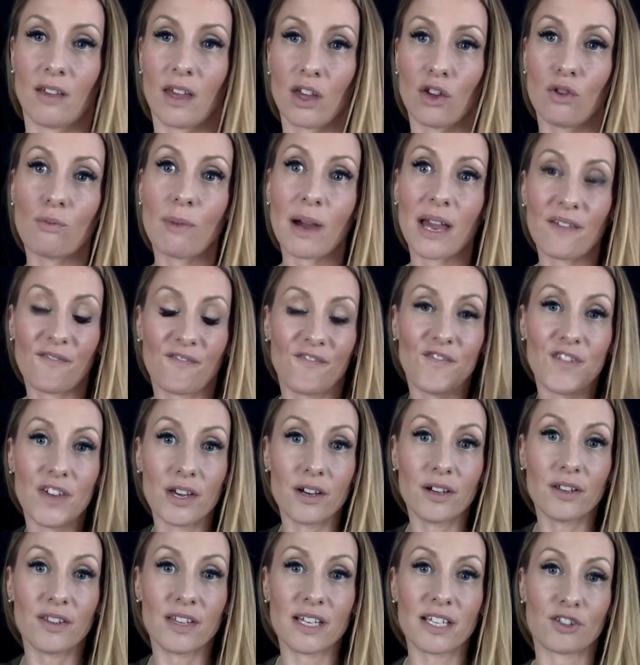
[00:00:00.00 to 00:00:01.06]
Like, you might
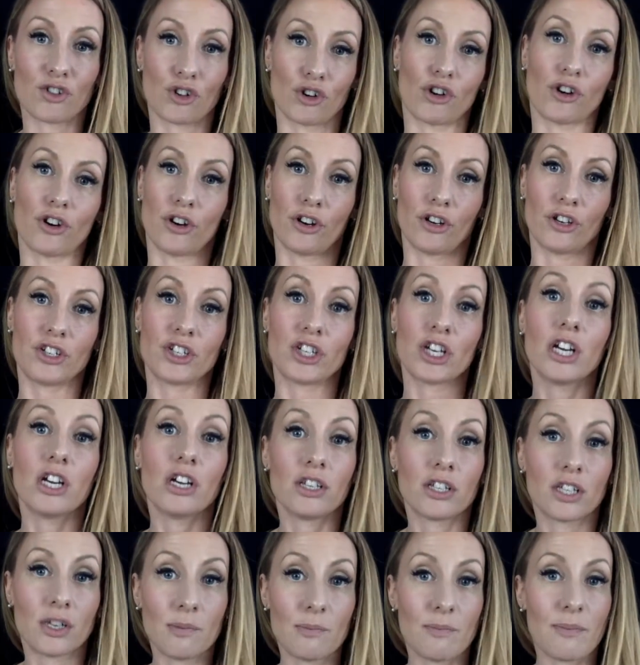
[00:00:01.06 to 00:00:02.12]
feel this urge
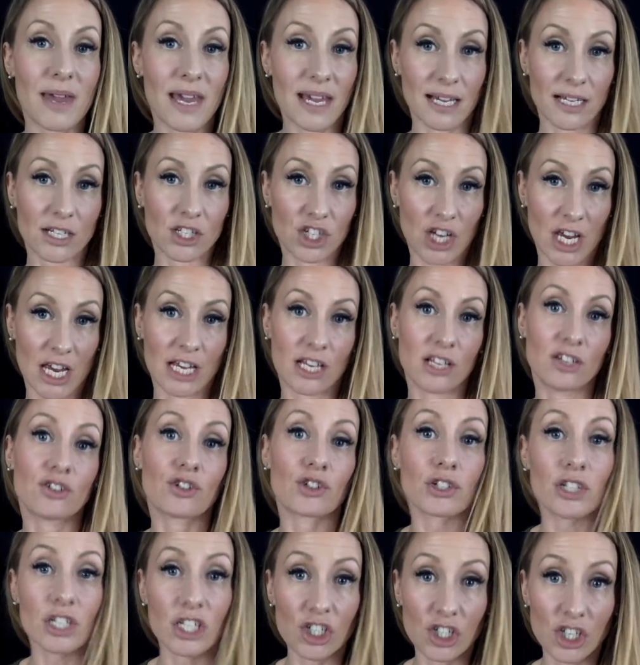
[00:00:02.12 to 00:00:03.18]
to make a change
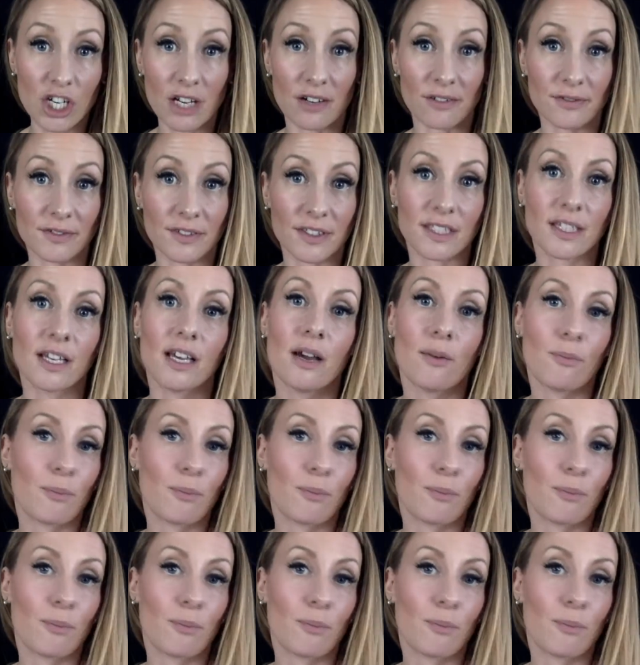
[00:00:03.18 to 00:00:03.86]
or a shift,